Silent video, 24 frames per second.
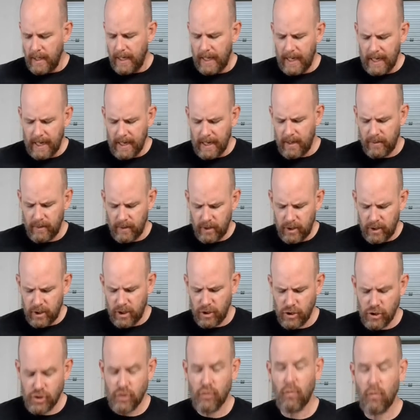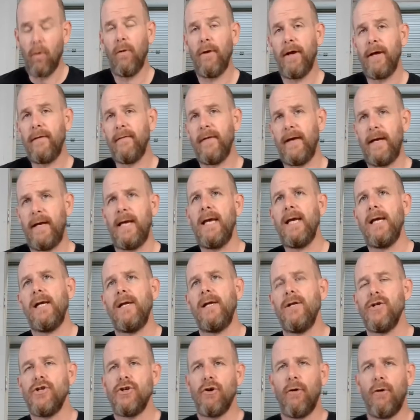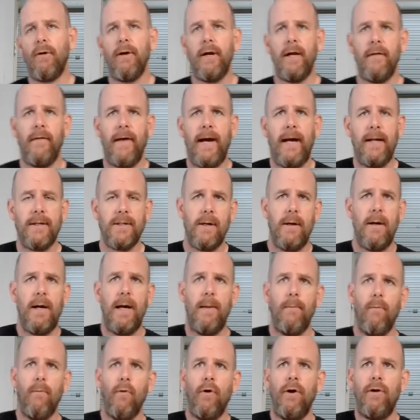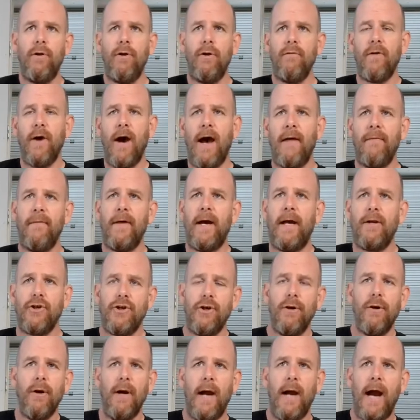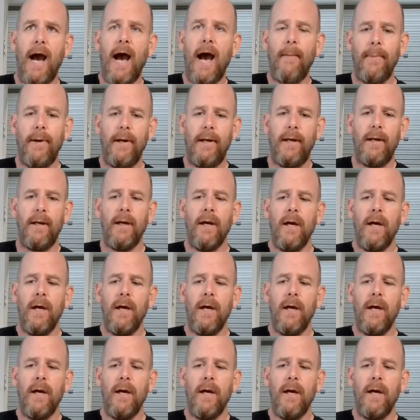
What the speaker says: And controlling the heat during that time when you've got that sugar happening